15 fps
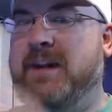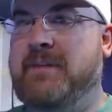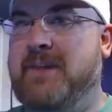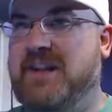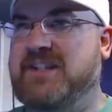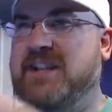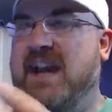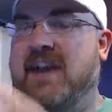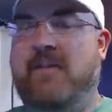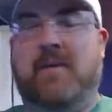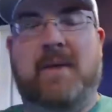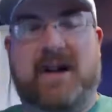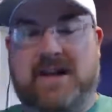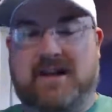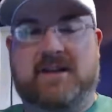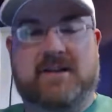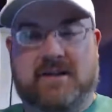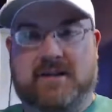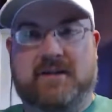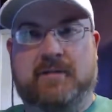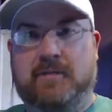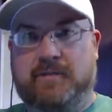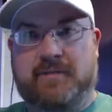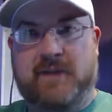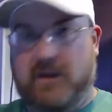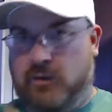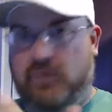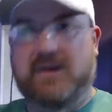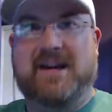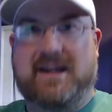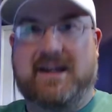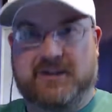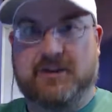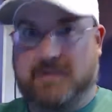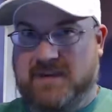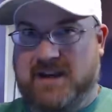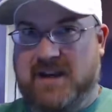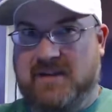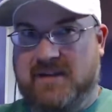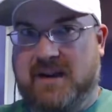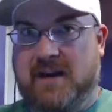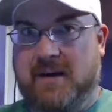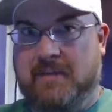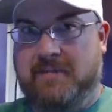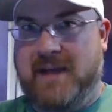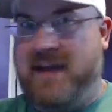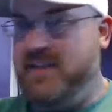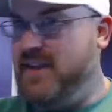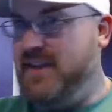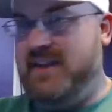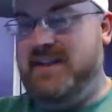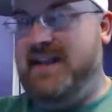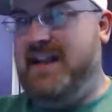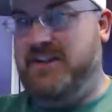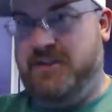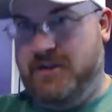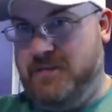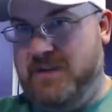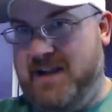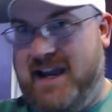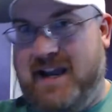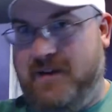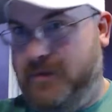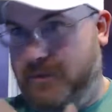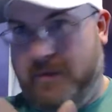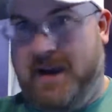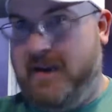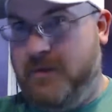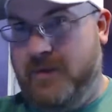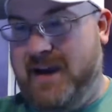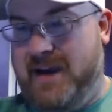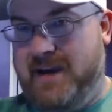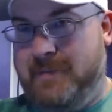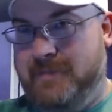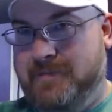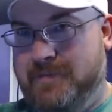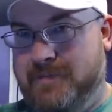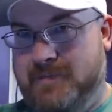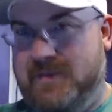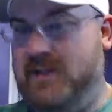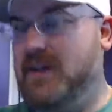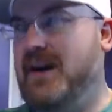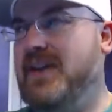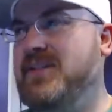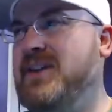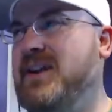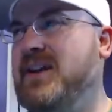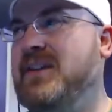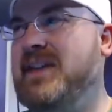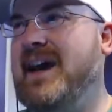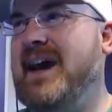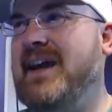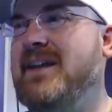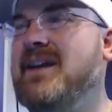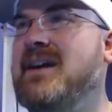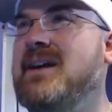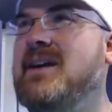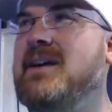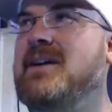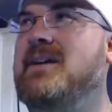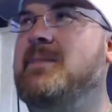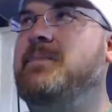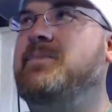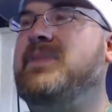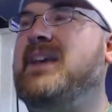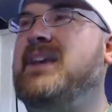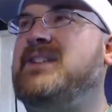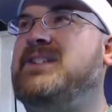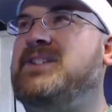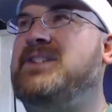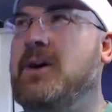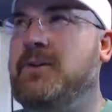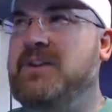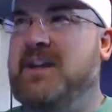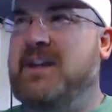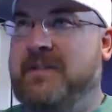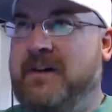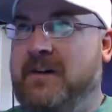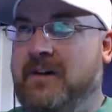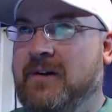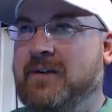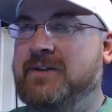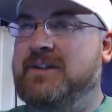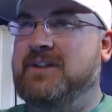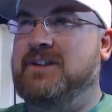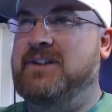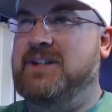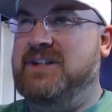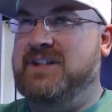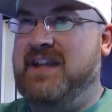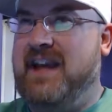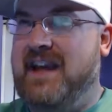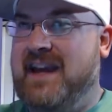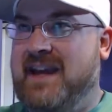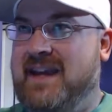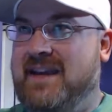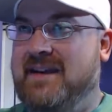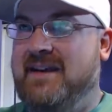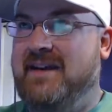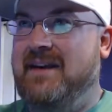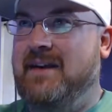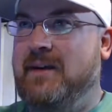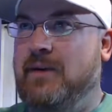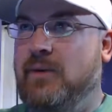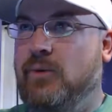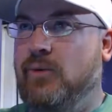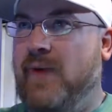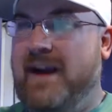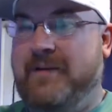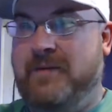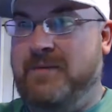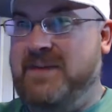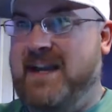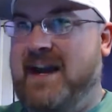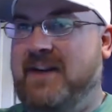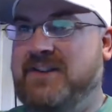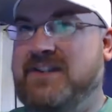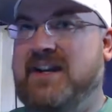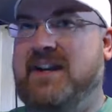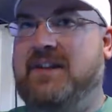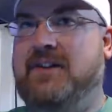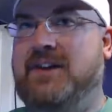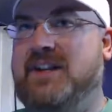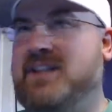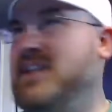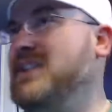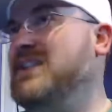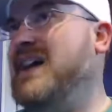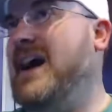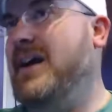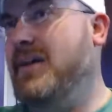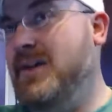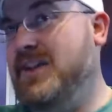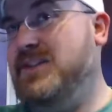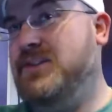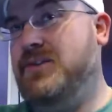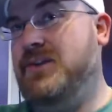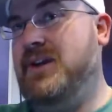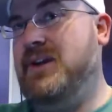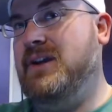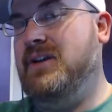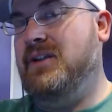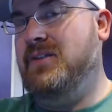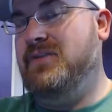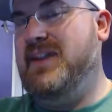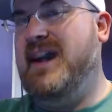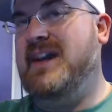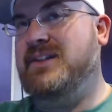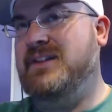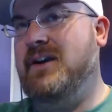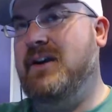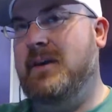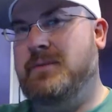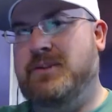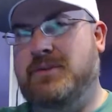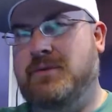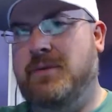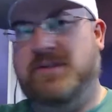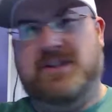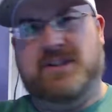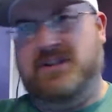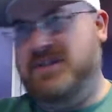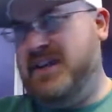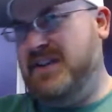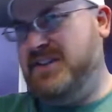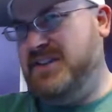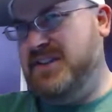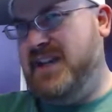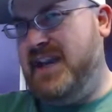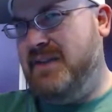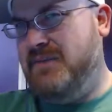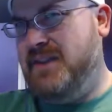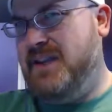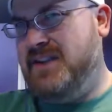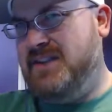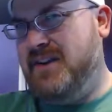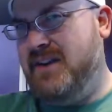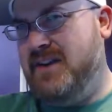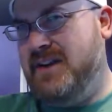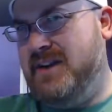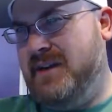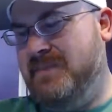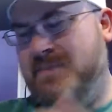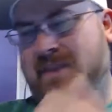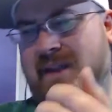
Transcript: much everybody could agree should be in there. I think that should have been handled right away. I think that it's so difficult to say right from the outset and look at the entire history of NASCAR up to, what was it, 2010 when they started it,